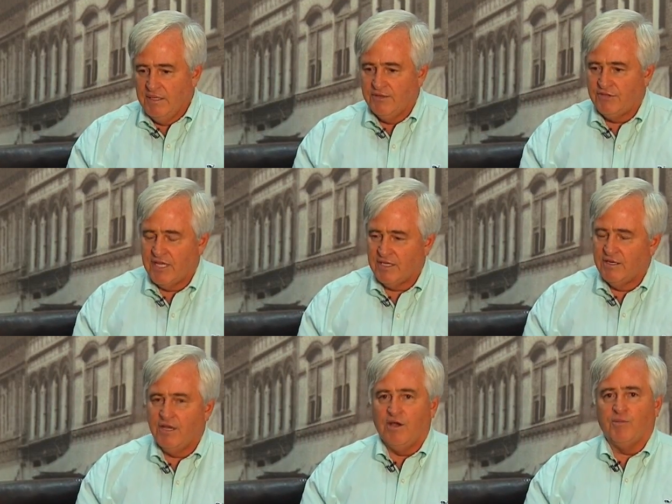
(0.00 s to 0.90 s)
it's
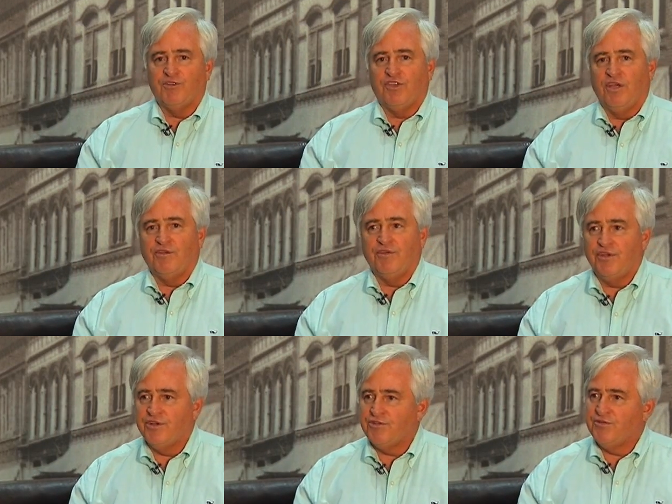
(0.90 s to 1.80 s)
taken almost 100
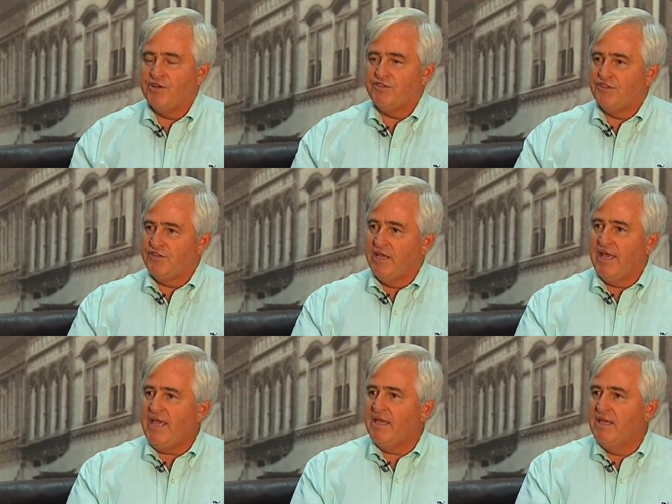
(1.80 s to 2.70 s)
years for us to say,
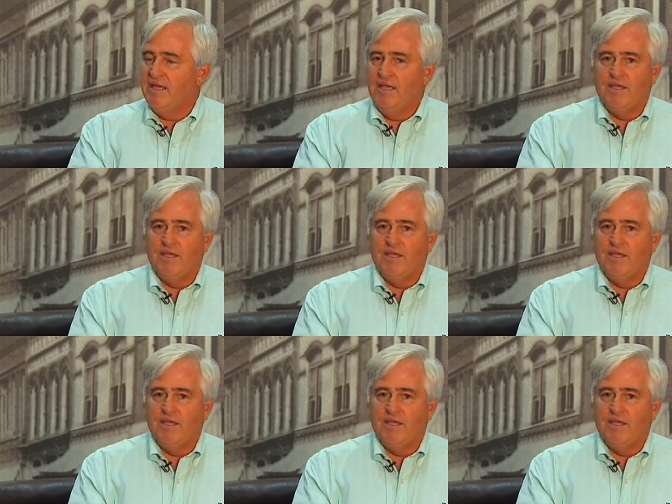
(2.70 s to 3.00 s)
hey,